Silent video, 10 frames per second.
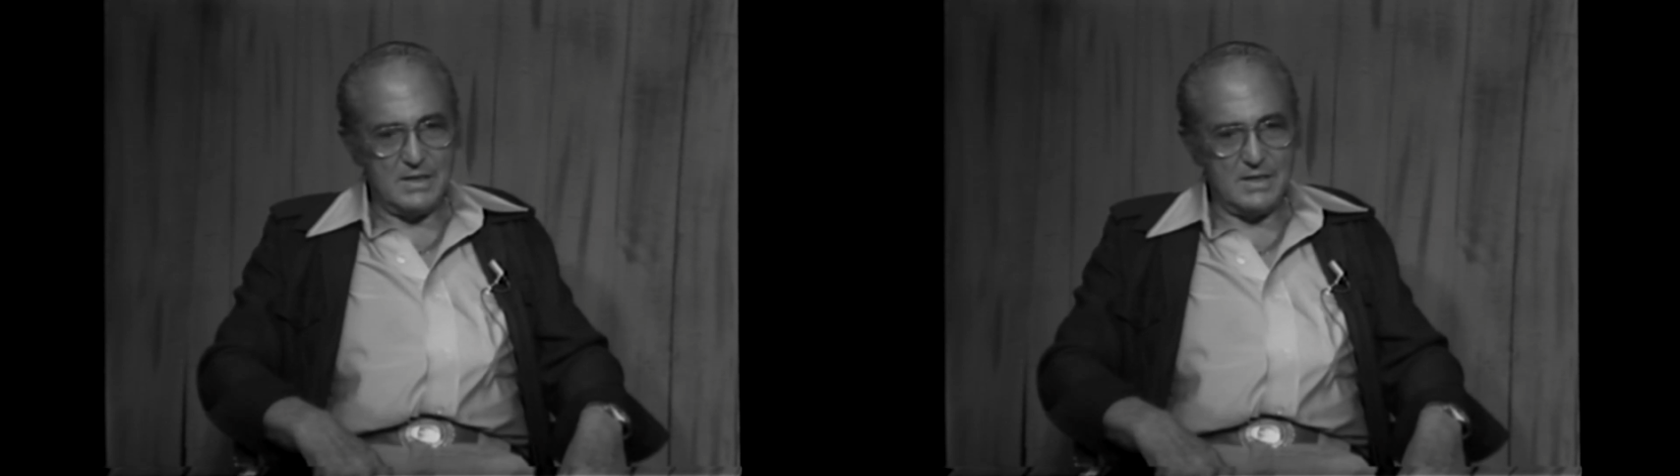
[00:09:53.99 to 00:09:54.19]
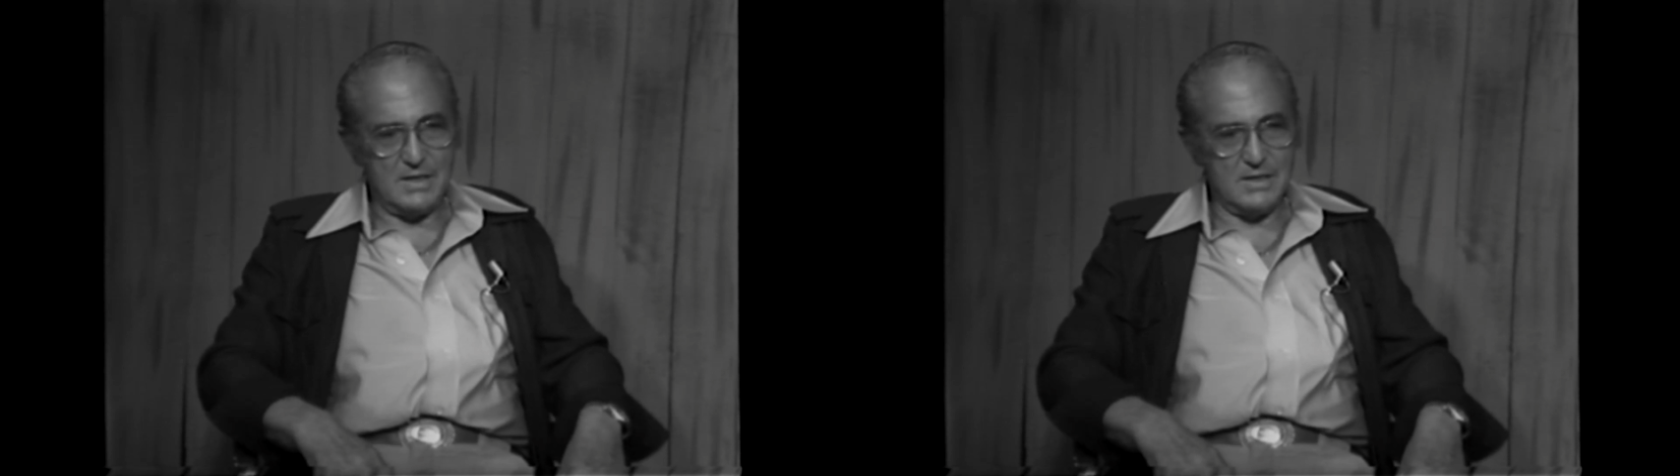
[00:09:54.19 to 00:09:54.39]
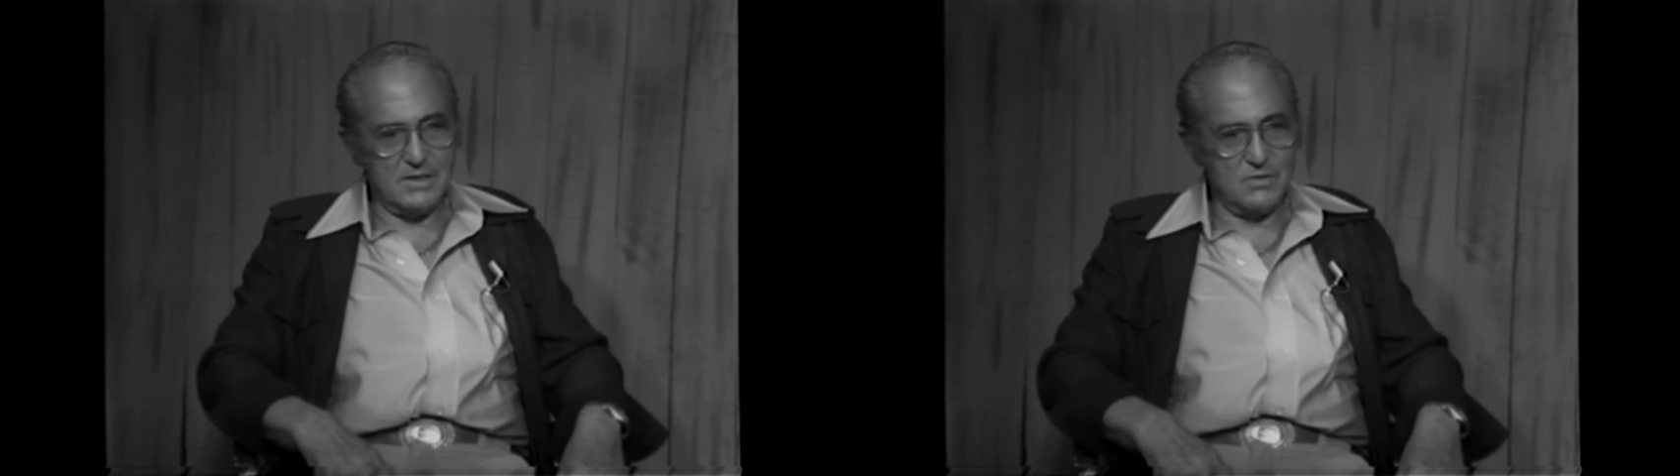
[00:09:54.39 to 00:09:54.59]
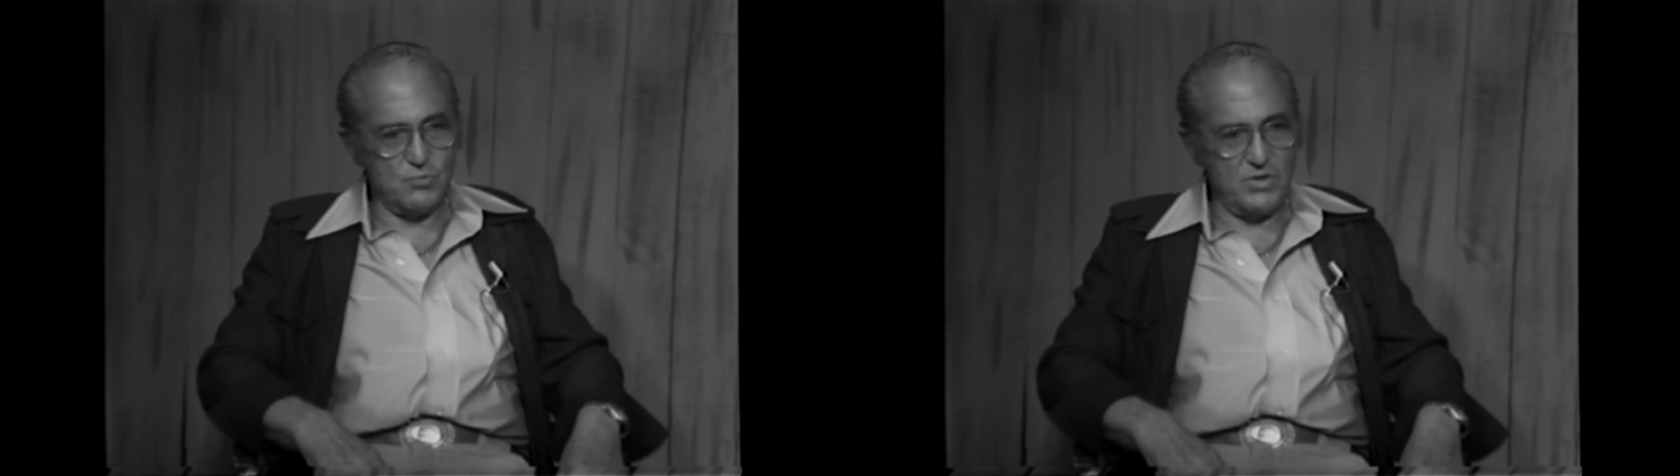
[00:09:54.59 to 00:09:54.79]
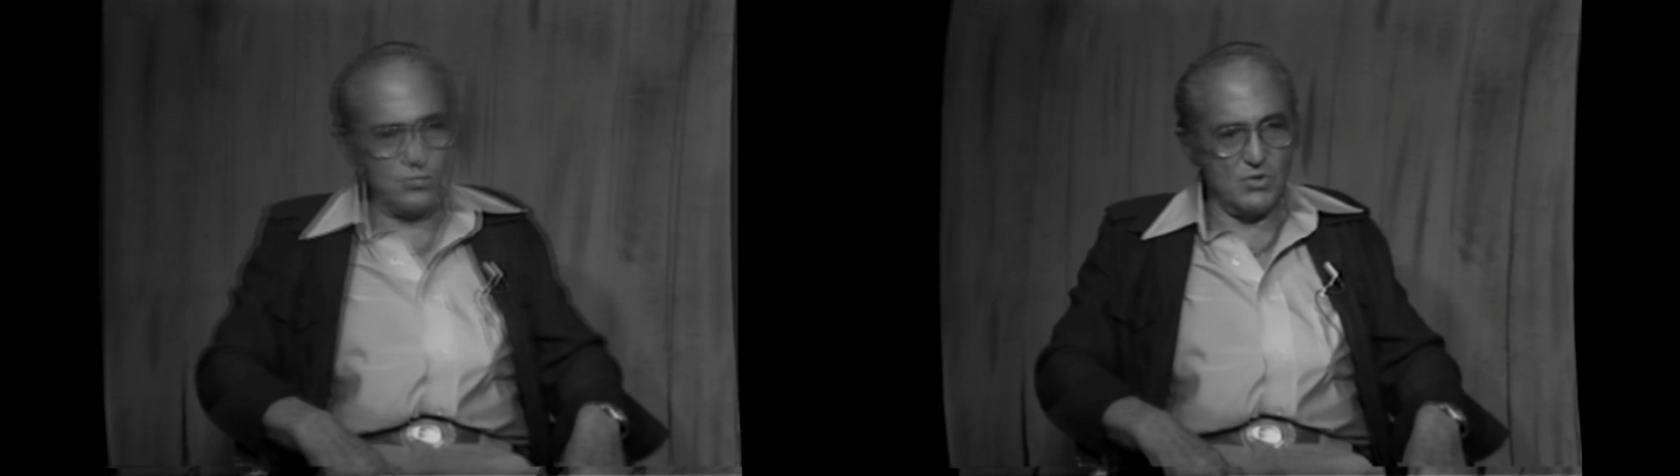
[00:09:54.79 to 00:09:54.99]
and
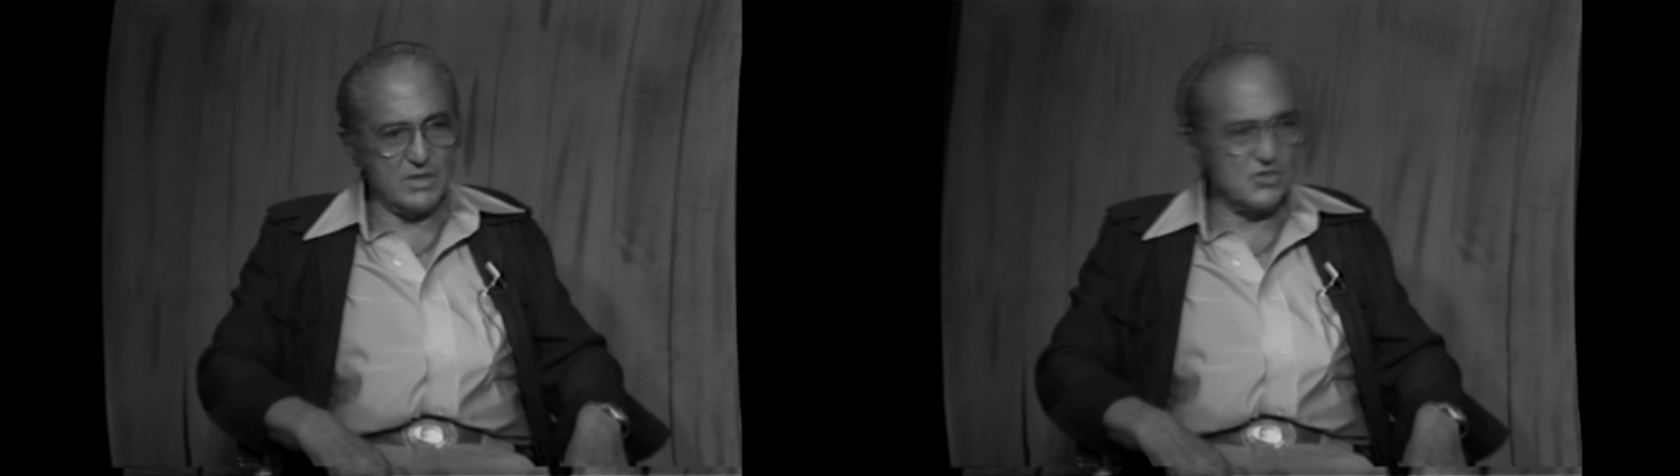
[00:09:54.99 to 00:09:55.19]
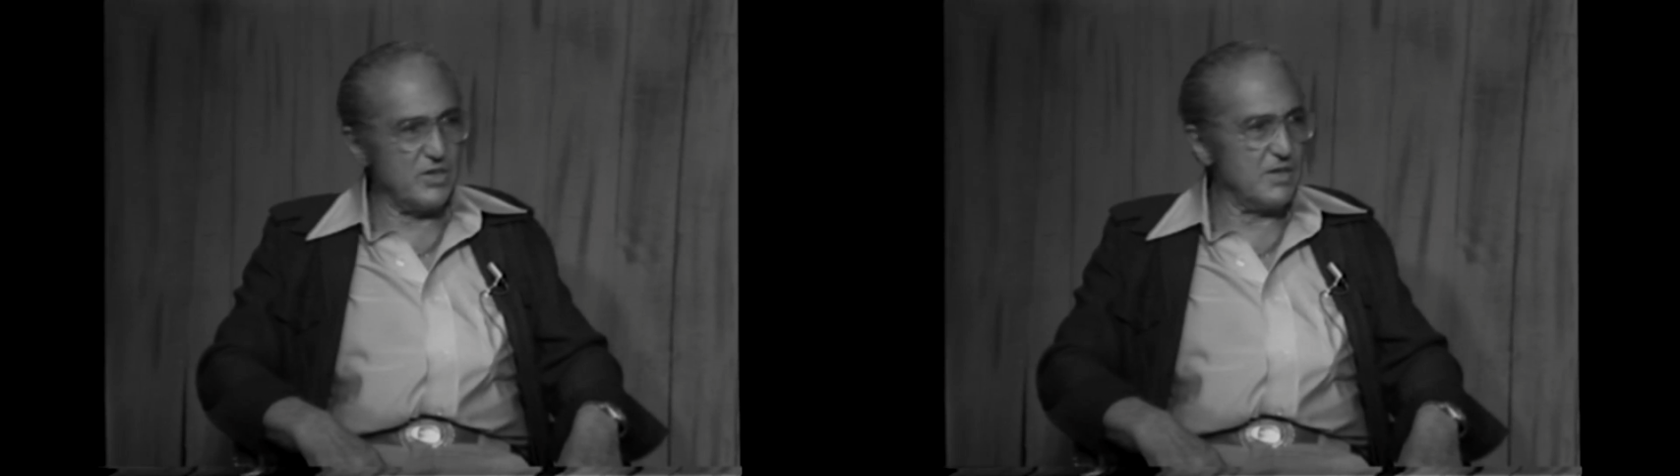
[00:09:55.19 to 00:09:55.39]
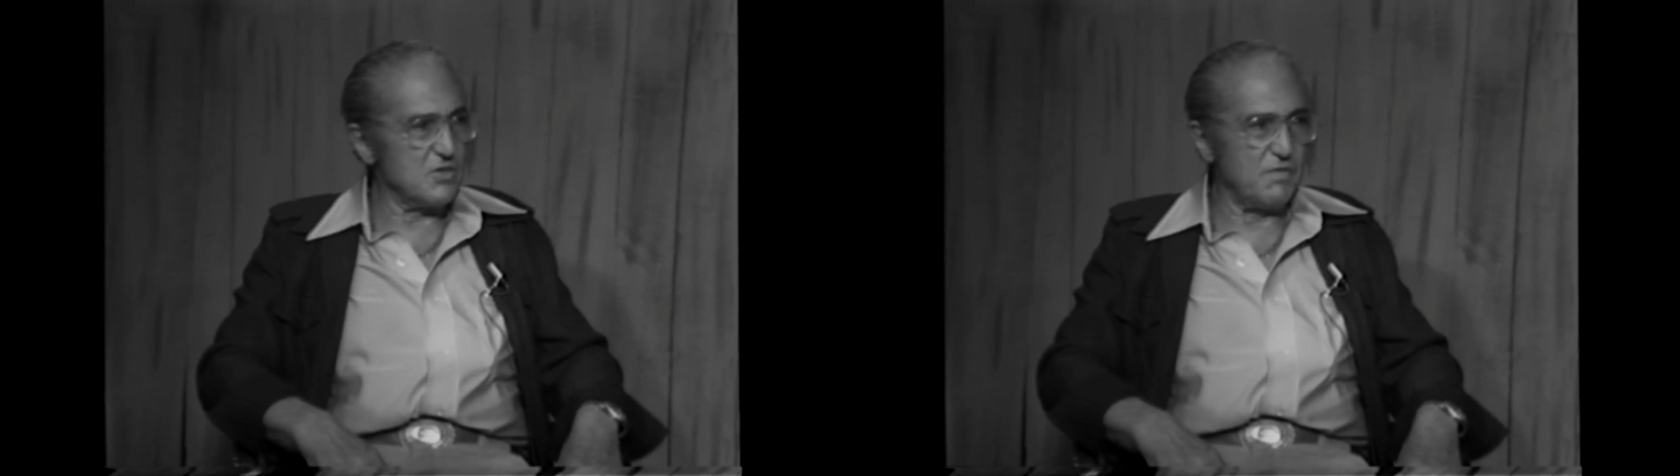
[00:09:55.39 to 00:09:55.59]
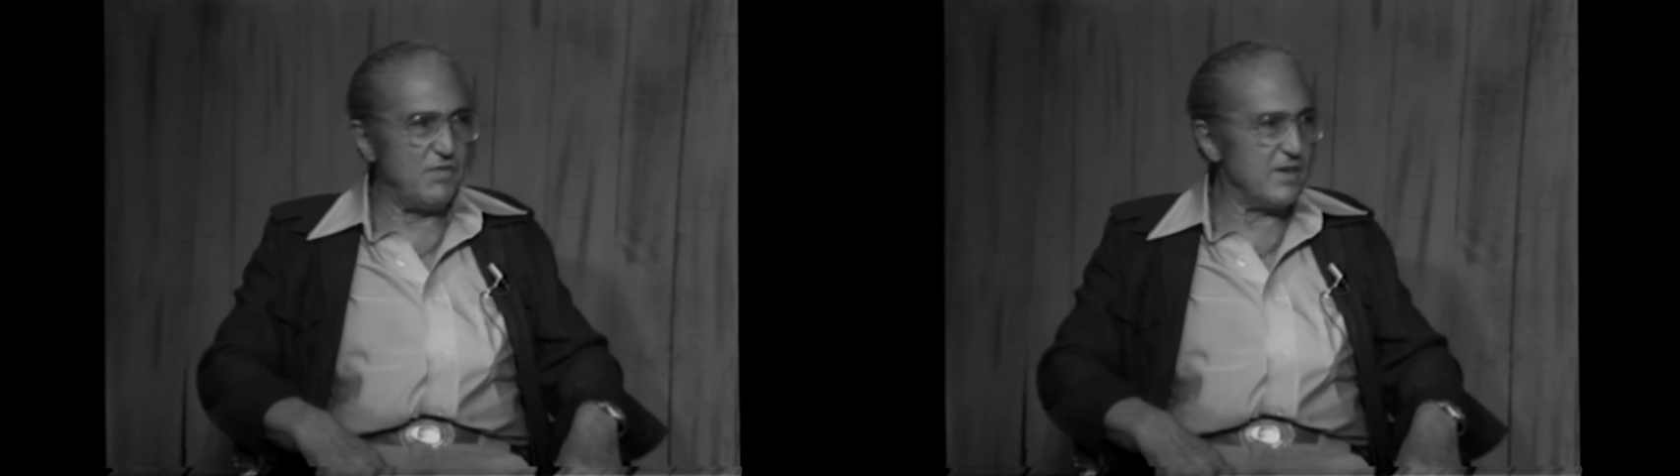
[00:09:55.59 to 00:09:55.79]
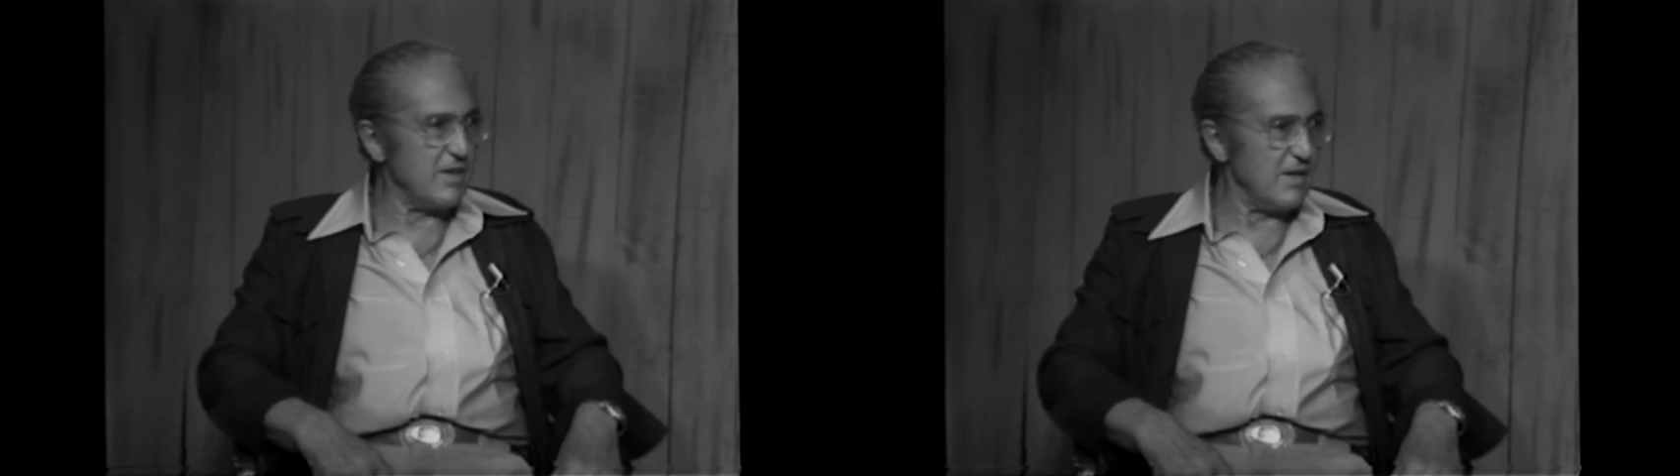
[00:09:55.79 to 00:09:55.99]
rework and say it isn't
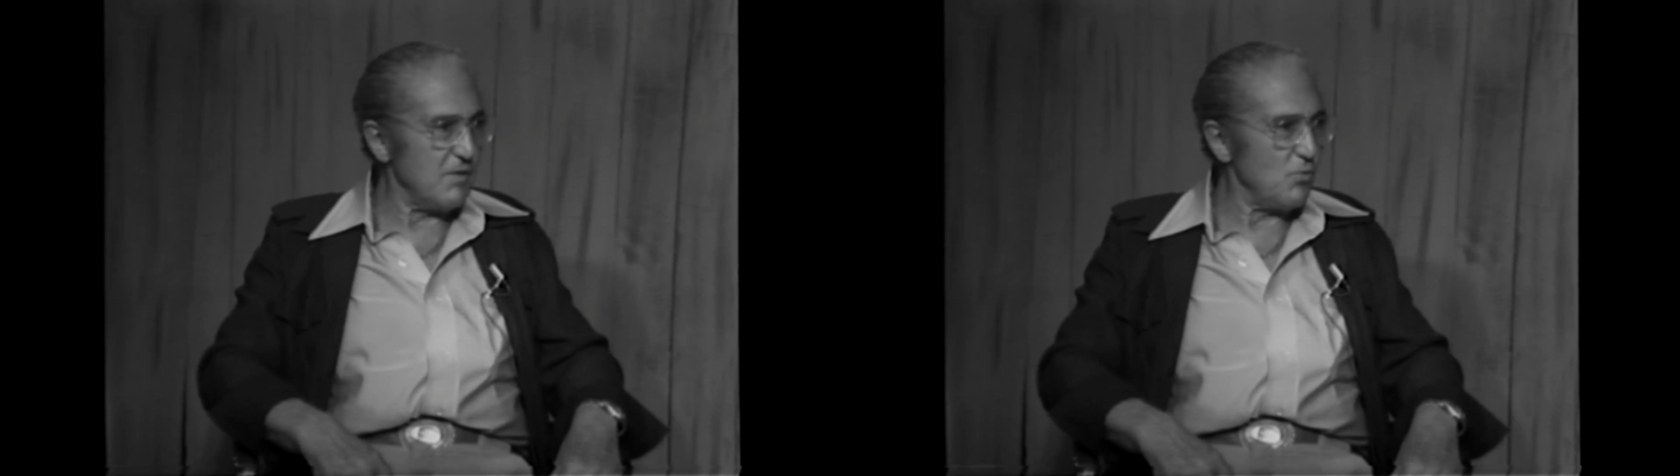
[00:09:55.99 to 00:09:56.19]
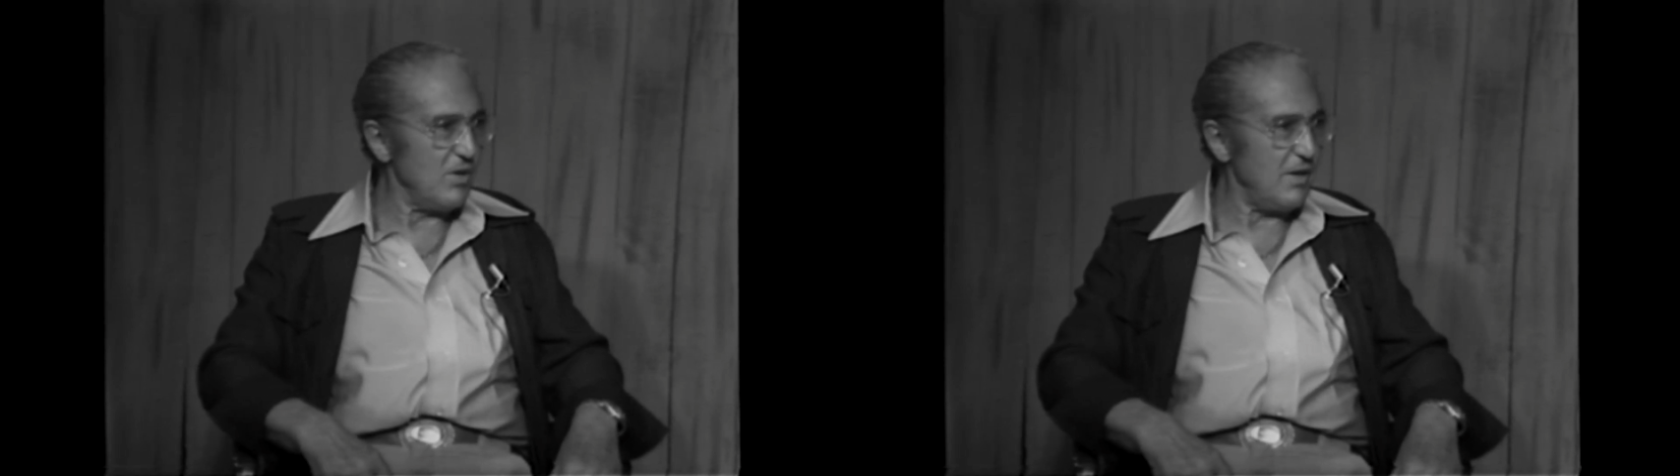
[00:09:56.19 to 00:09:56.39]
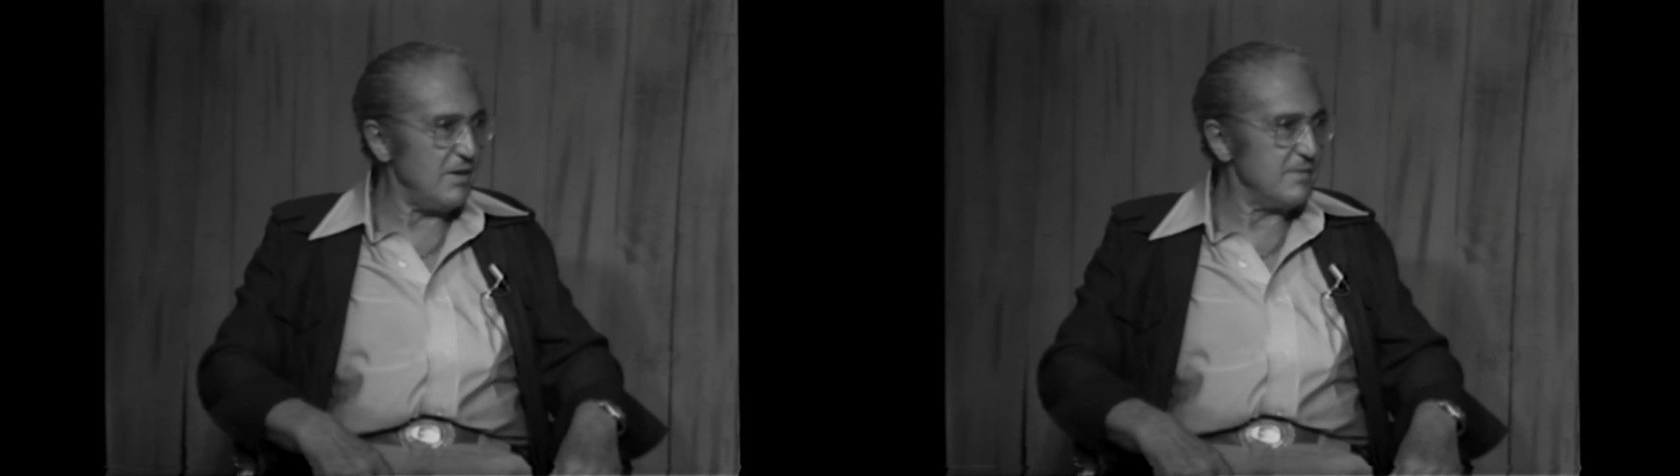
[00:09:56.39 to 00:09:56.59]
funny that way.